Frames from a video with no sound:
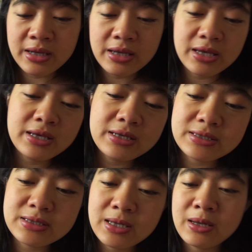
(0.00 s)

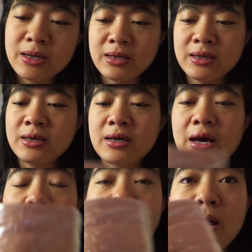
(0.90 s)
is
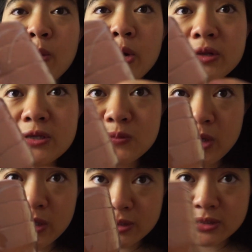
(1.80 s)
I bought these
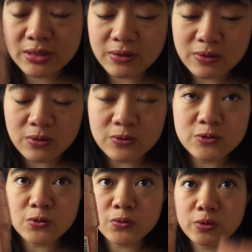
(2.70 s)
pots at the dollar
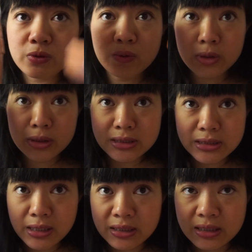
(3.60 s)
store. They're really
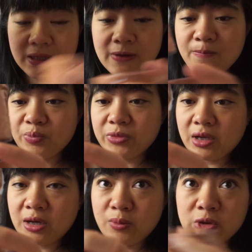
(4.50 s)
tiny. They
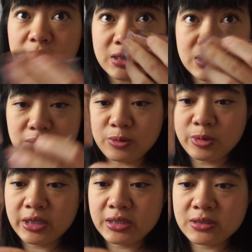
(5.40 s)
come with these little
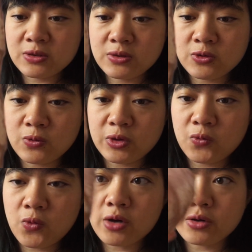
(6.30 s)
plates, so when
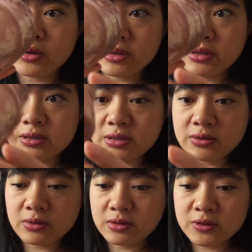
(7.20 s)
you water it, it
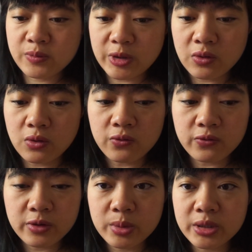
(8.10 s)
doesn't spill all
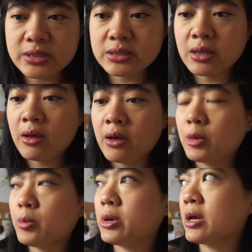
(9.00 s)
over the place.
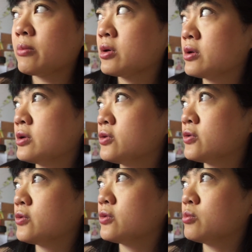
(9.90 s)
But I'm gonna
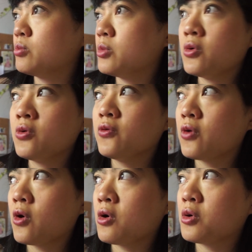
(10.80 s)
move
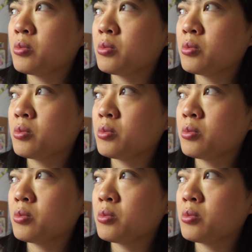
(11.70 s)
all